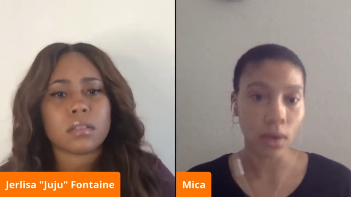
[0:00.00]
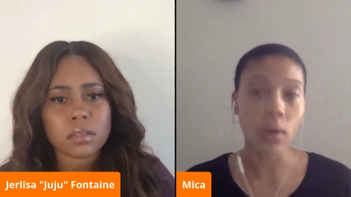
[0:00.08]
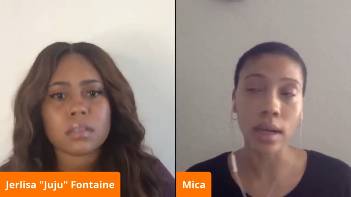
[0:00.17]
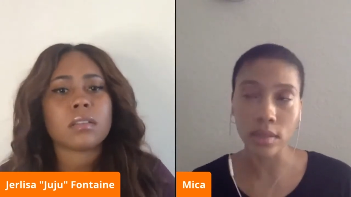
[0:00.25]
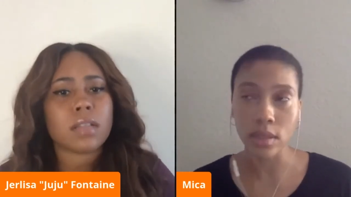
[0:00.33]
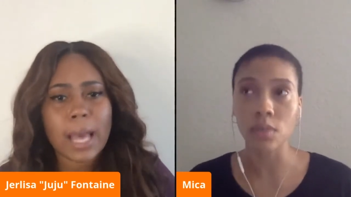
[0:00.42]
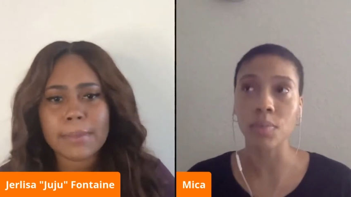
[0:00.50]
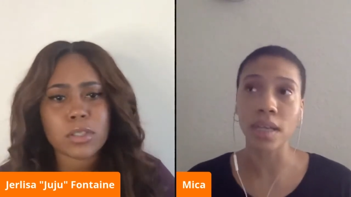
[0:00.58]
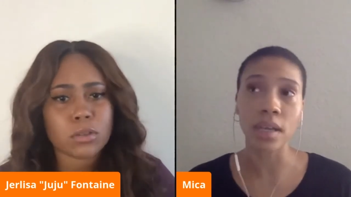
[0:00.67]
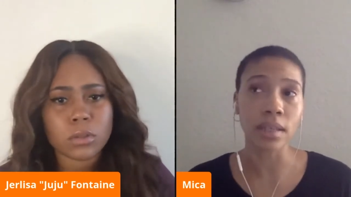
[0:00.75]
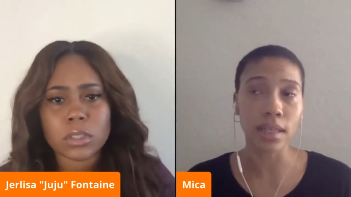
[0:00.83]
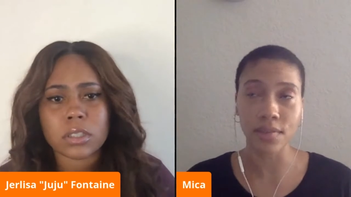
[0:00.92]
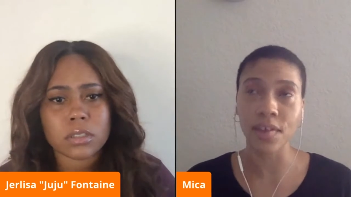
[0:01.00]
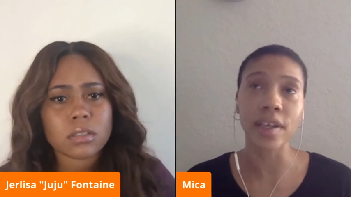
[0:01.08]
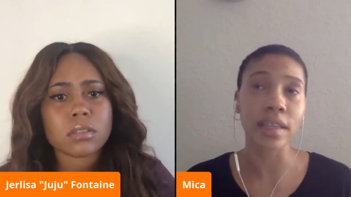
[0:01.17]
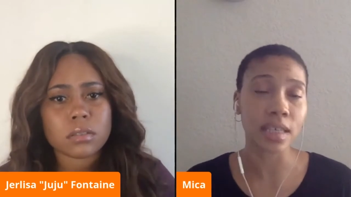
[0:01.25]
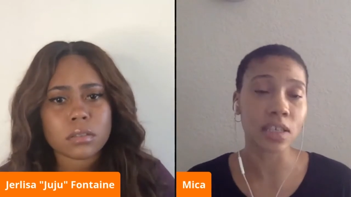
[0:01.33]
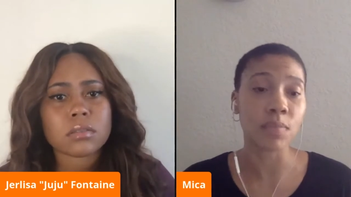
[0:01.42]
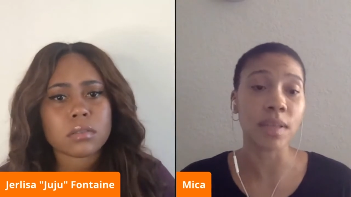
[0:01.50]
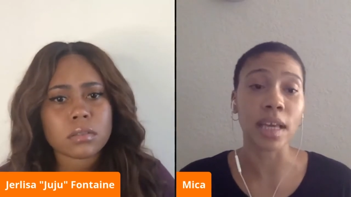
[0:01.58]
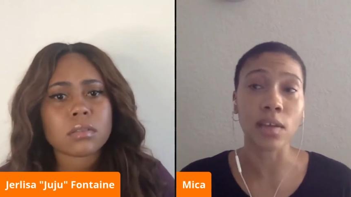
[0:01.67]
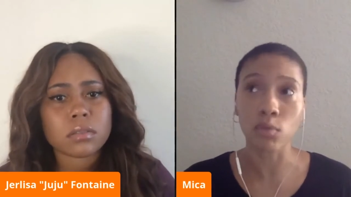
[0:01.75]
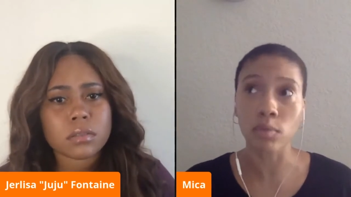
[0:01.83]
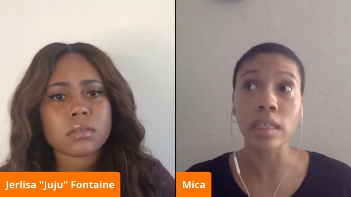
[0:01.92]
Speaker 1: Or else it'll be at least very least it'll be
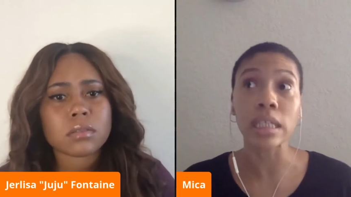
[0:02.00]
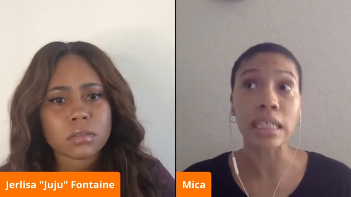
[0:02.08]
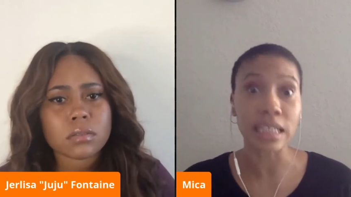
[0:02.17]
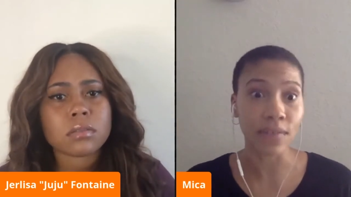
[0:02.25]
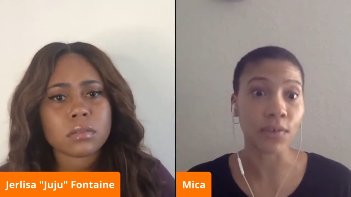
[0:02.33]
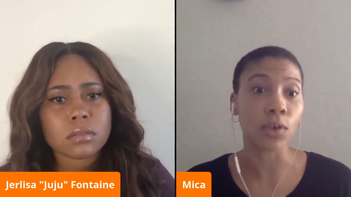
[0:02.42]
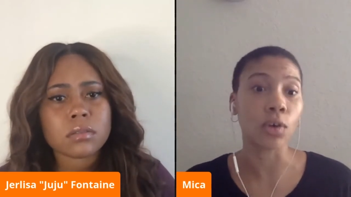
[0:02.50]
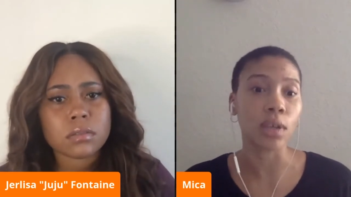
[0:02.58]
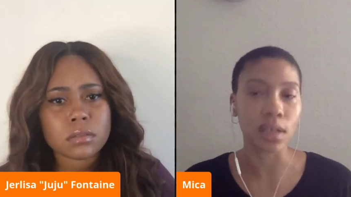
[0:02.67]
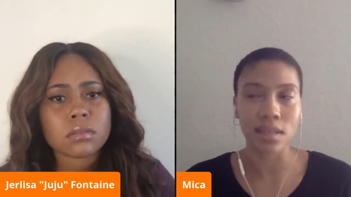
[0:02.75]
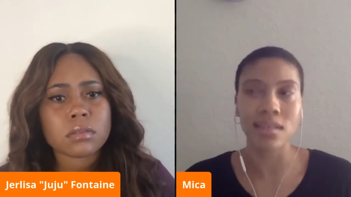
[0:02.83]
like really difficult and a